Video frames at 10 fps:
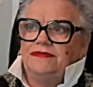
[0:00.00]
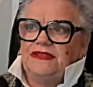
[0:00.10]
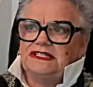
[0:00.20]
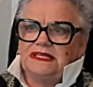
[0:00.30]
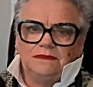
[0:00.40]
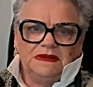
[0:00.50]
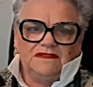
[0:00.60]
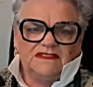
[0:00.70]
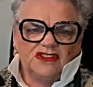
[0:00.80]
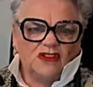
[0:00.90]
That's a bit
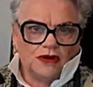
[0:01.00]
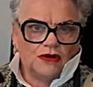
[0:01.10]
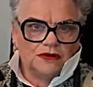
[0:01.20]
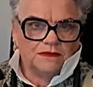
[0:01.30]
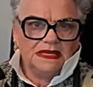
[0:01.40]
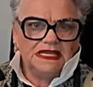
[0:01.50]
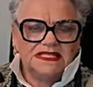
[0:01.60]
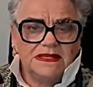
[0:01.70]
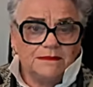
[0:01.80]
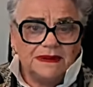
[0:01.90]
of a dichotomy,
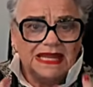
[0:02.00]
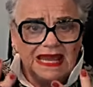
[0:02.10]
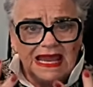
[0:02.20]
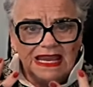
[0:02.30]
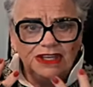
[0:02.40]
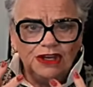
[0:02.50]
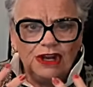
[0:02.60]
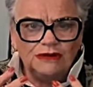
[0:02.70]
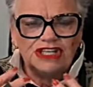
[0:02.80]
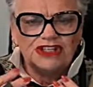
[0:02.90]
isn't it? But,
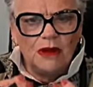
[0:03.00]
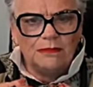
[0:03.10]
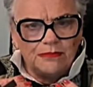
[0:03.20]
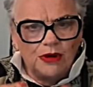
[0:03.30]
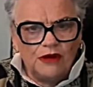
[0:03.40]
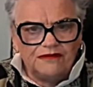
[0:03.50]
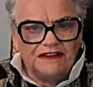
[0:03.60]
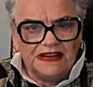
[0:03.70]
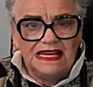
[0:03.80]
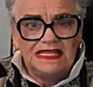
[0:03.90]
it's not
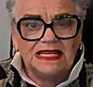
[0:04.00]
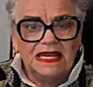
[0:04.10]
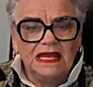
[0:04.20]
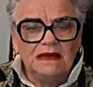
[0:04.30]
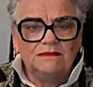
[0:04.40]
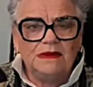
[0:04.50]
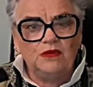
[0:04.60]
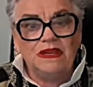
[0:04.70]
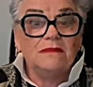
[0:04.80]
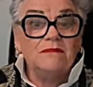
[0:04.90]
perfect, but
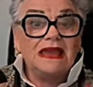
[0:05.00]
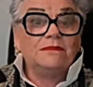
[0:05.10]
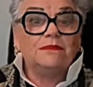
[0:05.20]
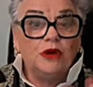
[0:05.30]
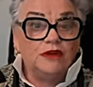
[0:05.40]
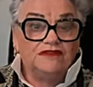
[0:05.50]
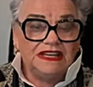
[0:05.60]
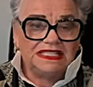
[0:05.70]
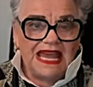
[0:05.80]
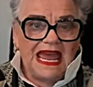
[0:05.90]
we can make
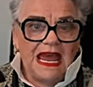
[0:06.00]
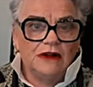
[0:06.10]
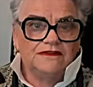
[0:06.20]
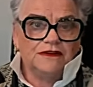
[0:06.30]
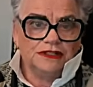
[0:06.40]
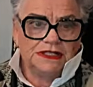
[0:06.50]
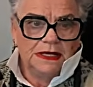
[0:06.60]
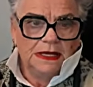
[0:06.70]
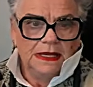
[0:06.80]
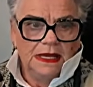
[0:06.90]
perfect out of it.
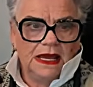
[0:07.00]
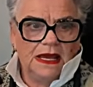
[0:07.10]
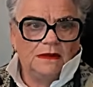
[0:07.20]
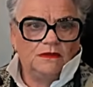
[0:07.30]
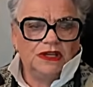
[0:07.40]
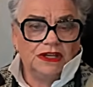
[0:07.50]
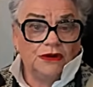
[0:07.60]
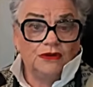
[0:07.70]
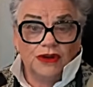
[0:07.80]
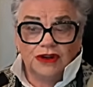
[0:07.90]
We
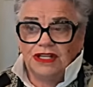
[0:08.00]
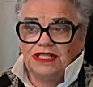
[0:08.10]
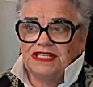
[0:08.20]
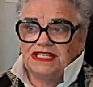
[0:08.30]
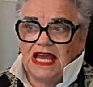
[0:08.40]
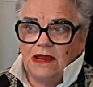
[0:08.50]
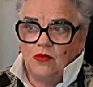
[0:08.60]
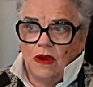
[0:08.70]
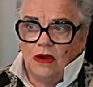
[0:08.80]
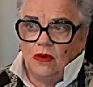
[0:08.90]
can look at it and say,
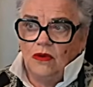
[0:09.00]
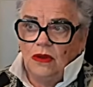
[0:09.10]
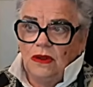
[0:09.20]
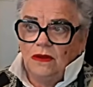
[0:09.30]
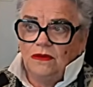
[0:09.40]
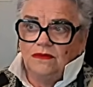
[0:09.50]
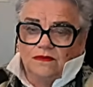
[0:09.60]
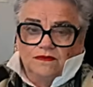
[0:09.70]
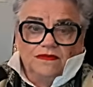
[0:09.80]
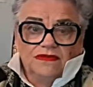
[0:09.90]
well,
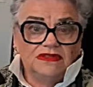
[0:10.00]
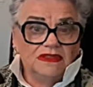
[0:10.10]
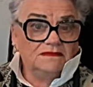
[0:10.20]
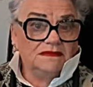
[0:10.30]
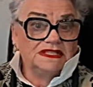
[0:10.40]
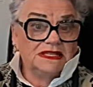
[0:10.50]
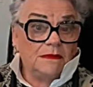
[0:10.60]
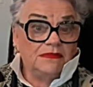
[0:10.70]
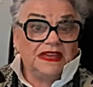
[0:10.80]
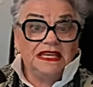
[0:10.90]

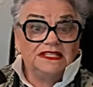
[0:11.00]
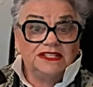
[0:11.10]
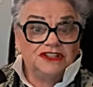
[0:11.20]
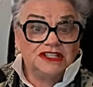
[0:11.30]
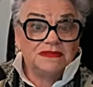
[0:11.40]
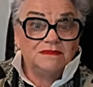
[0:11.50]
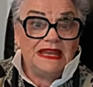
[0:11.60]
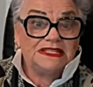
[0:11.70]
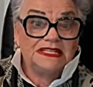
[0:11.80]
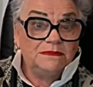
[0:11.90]
some things are just
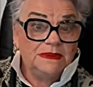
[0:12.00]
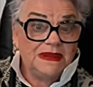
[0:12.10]
meant to